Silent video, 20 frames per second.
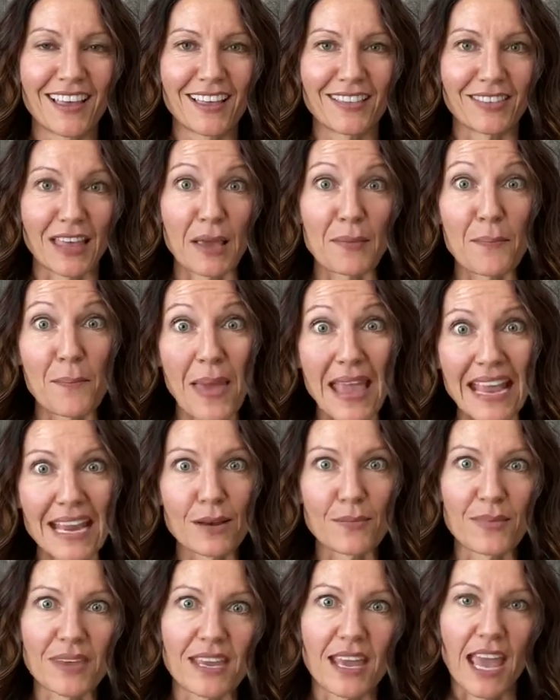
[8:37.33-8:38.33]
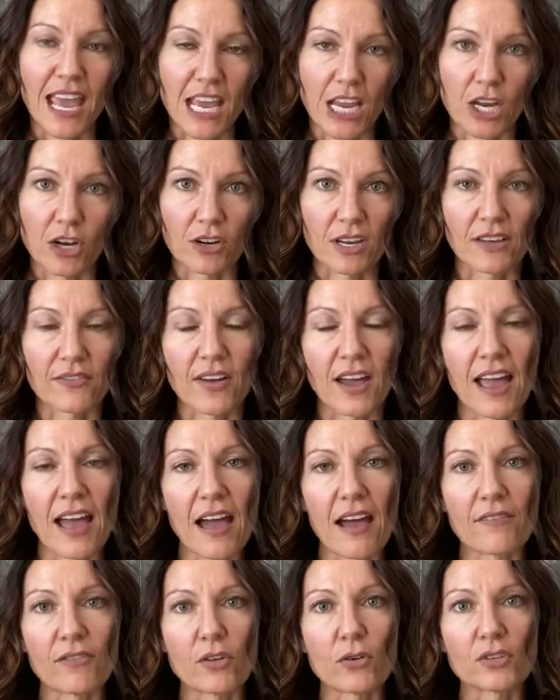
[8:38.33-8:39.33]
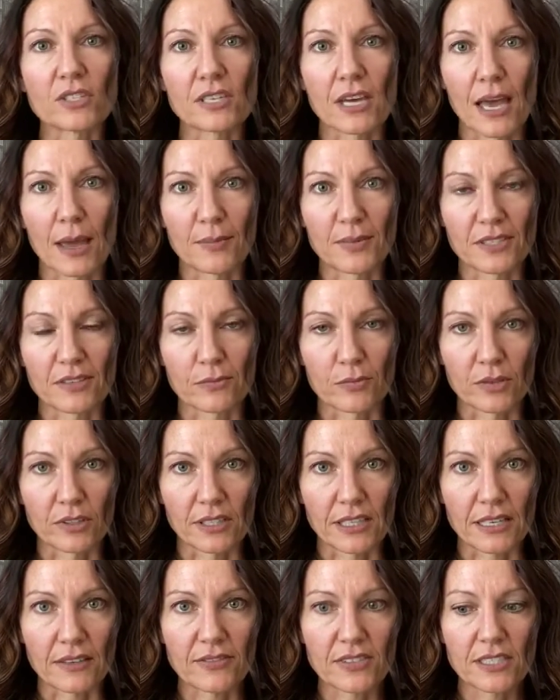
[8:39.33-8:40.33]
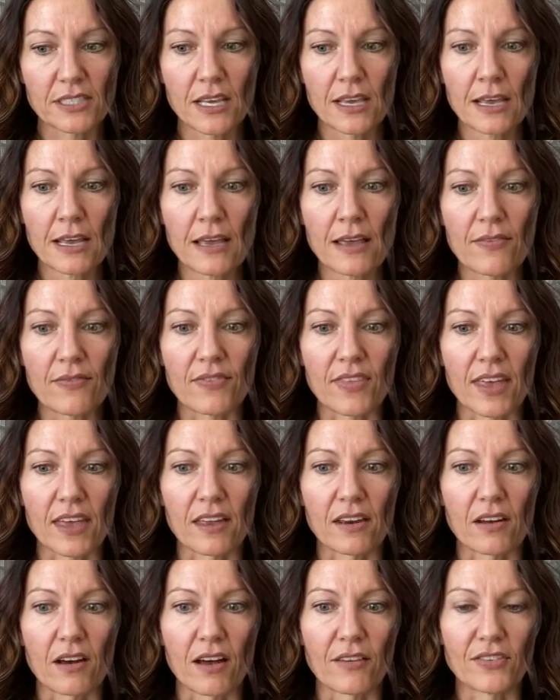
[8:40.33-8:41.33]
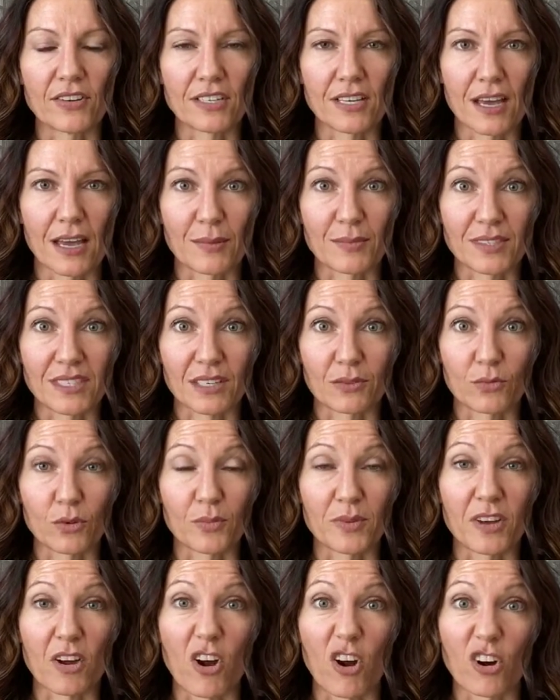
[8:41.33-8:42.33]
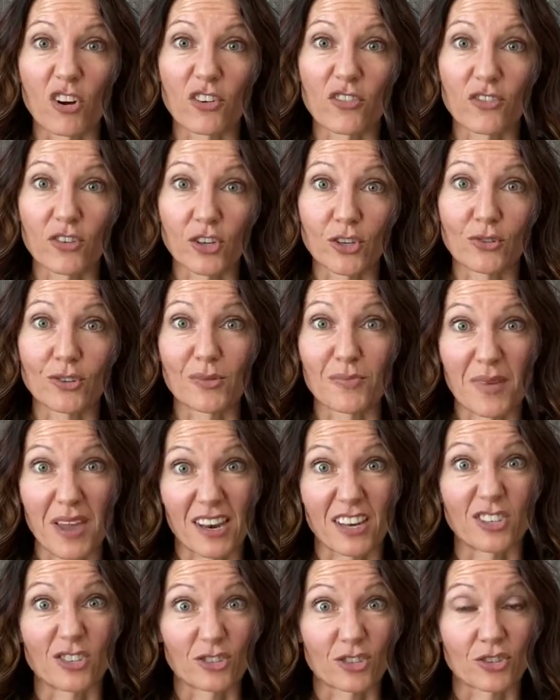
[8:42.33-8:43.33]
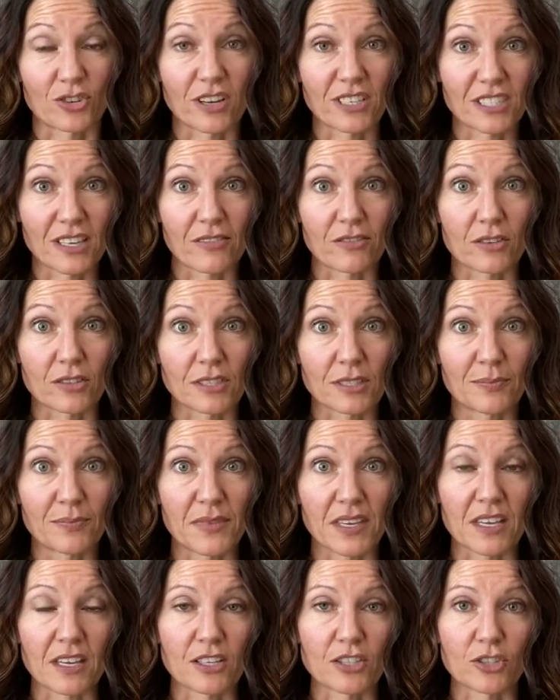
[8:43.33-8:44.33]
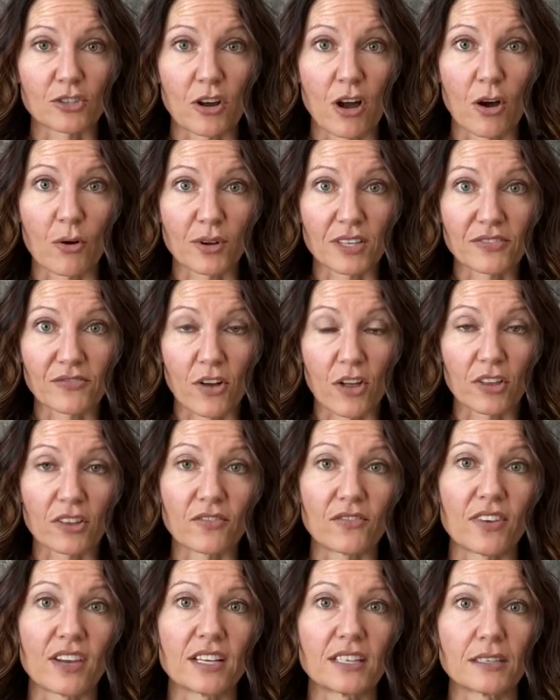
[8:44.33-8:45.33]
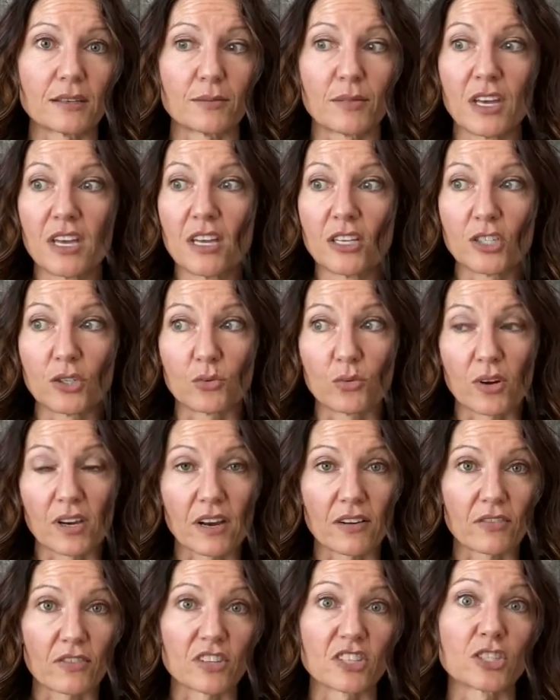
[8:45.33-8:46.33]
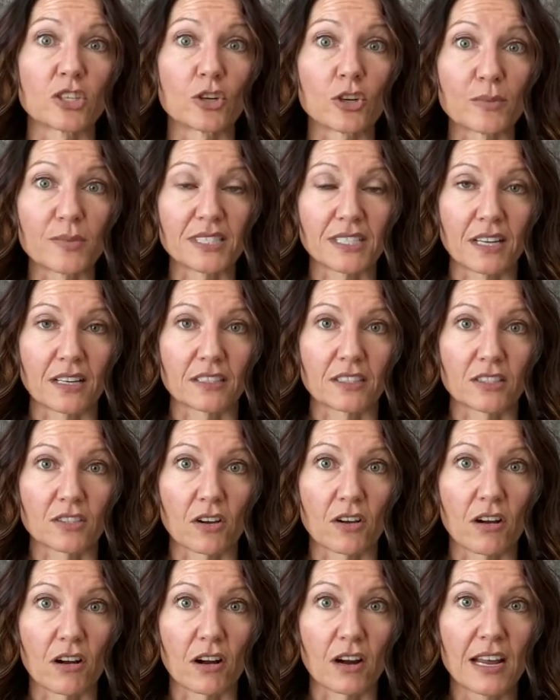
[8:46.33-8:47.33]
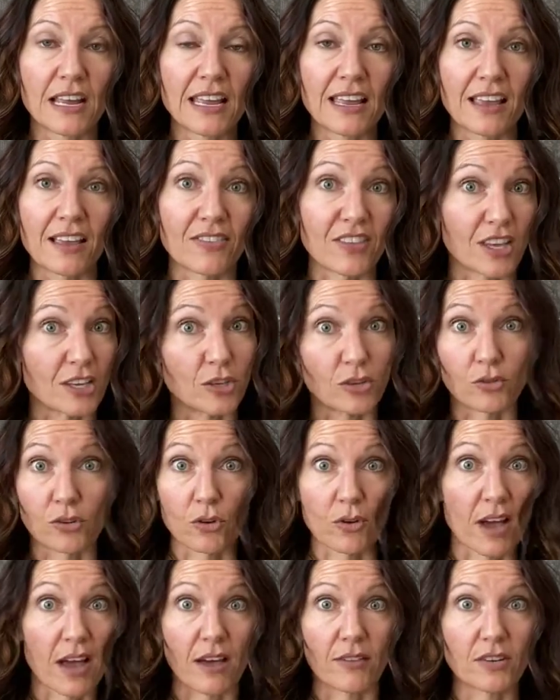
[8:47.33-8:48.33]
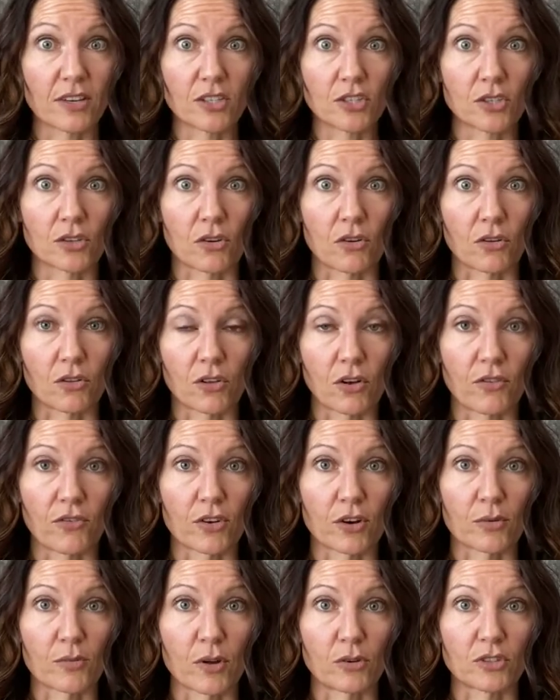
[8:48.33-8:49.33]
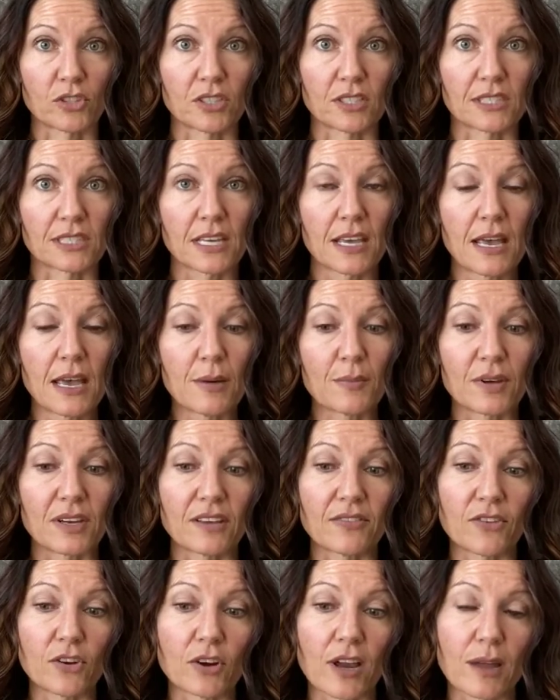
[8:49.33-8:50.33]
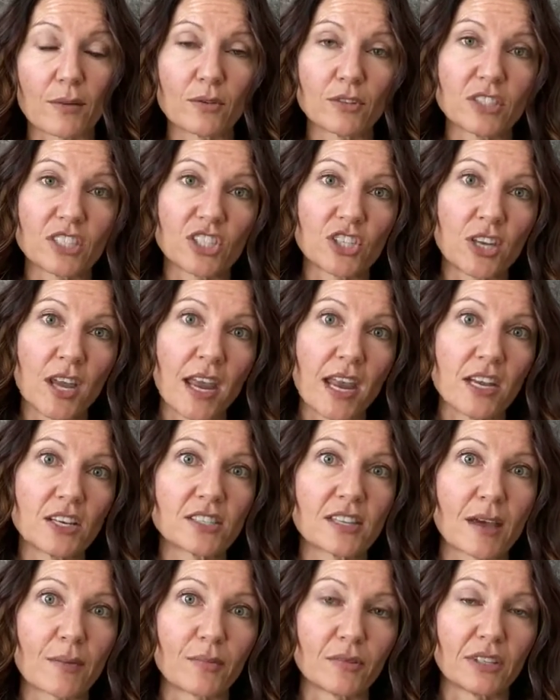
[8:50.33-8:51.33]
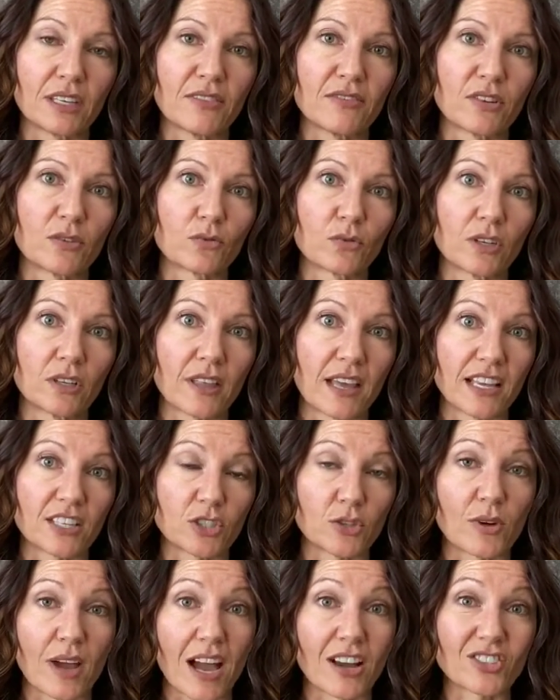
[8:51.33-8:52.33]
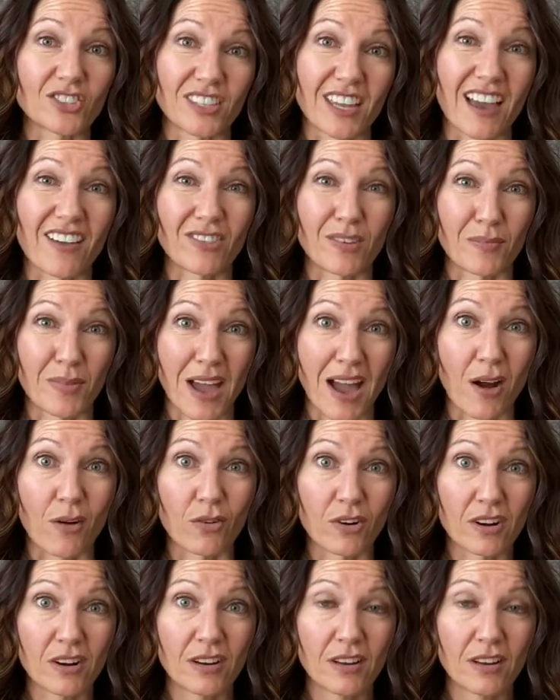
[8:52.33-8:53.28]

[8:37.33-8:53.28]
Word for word: they made me angry. If I have those types of beliefs, then oftentimes it will be harder for you to manage your stress levels, because you're always falling victim to whatever the circumstances are, and that you don't have control over your emotions. But if you're able to change that belief and realize you actually have the power